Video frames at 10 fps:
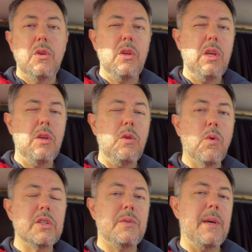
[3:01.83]
You
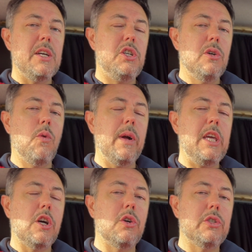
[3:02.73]
want to make sure when
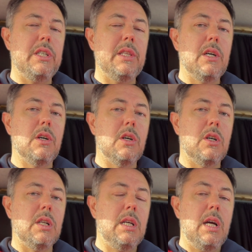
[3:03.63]
you're cutting the
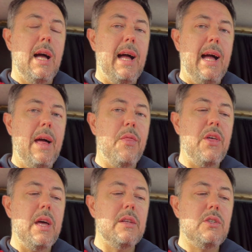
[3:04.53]
hole
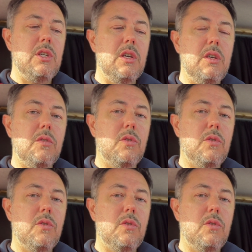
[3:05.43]
that you